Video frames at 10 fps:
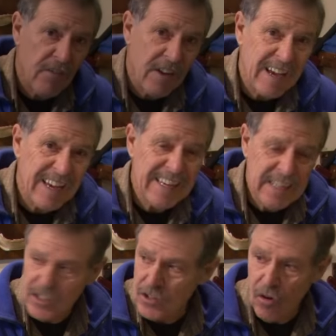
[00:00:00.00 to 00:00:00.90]
for
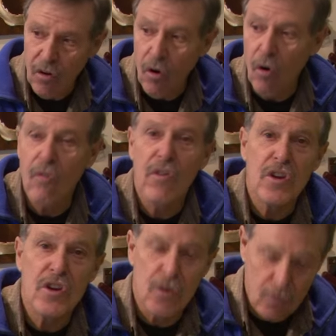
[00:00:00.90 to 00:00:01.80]
ease of
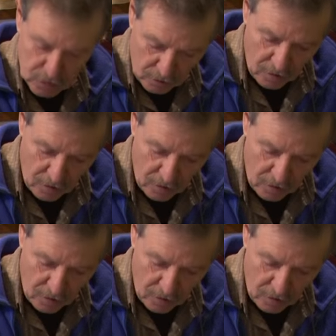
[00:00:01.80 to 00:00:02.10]
use,